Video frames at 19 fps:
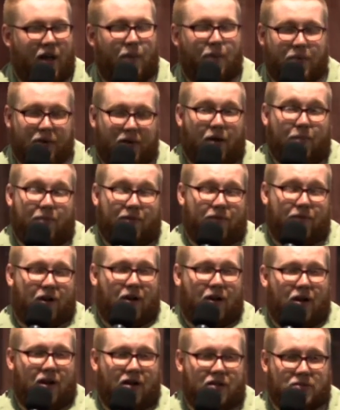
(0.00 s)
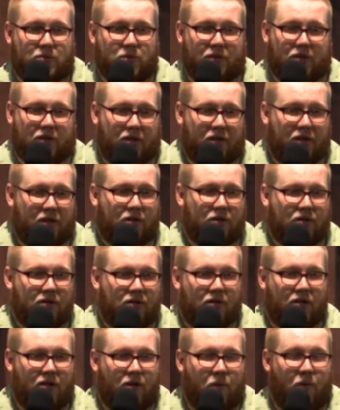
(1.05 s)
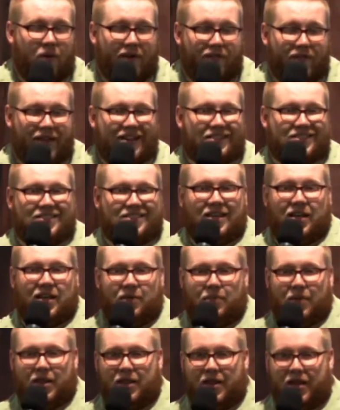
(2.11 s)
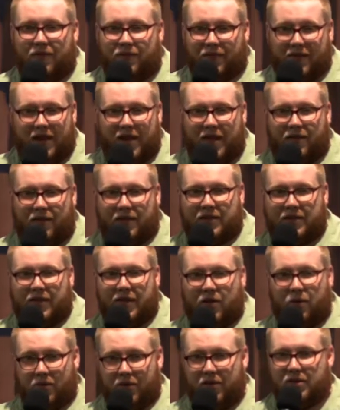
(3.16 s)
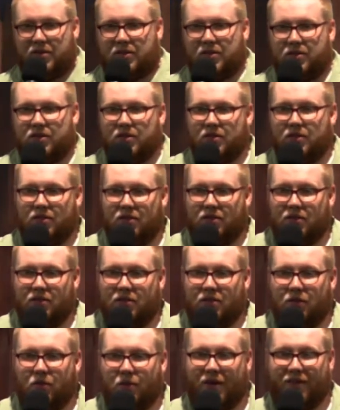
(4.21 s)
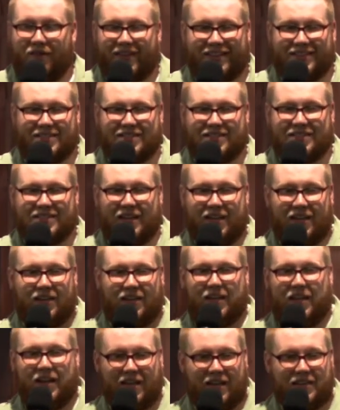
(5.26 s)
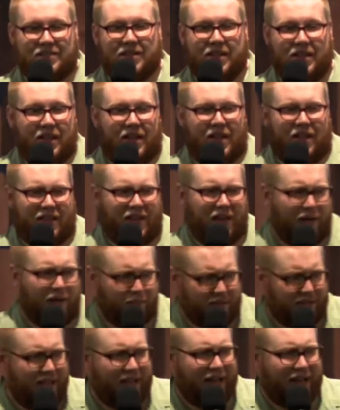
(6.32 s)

I'll be, I'll be very honest with you, though when I've got sin in my life that I haven't dealt with, when I've got sin that is that I'm